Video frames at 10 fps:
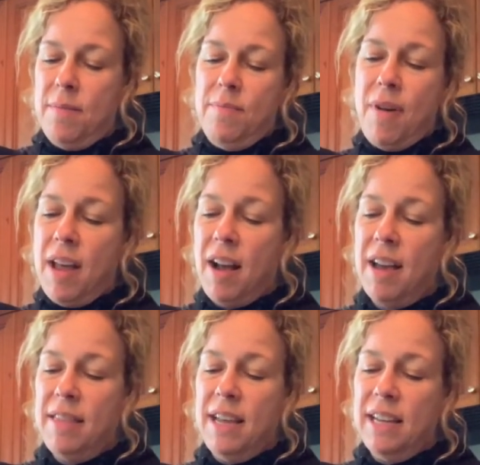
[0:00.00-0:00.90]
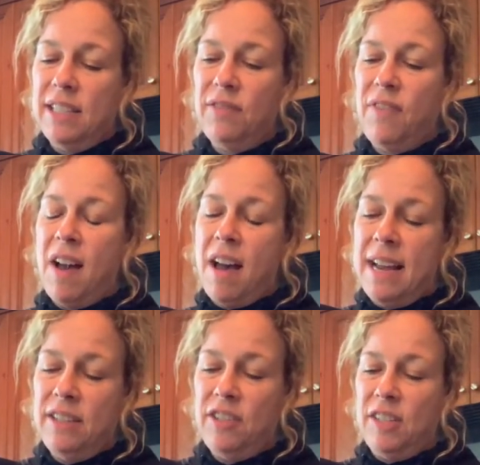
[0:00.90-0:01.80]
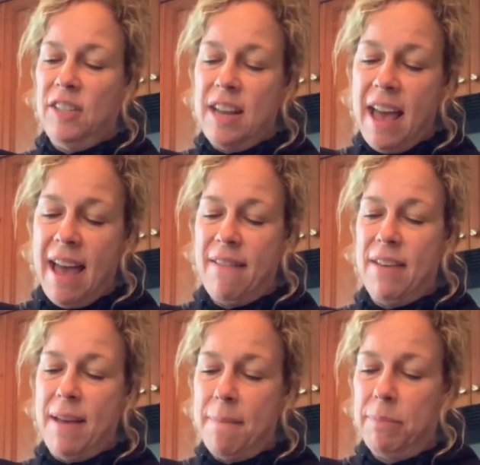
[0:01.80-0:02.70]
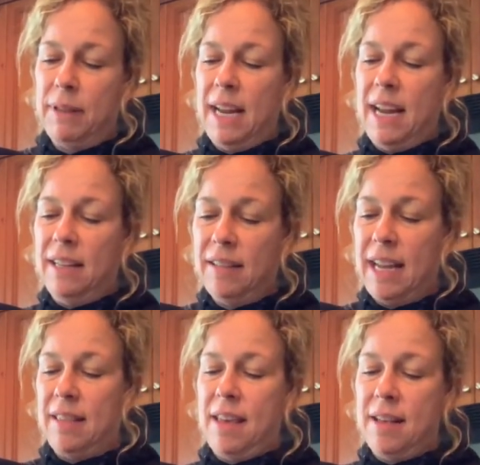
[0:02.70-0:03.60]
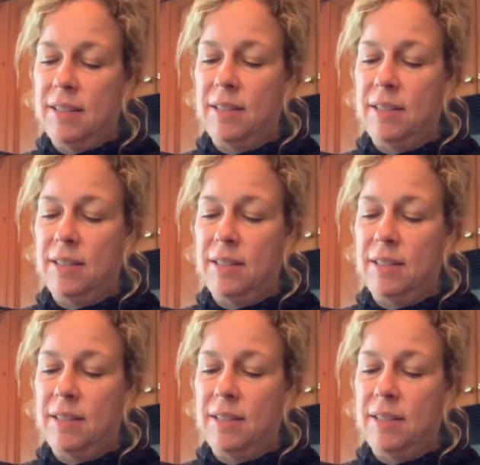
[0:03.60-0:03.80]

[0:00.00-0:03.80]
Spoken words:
But I think it's fine just to have it plain like this.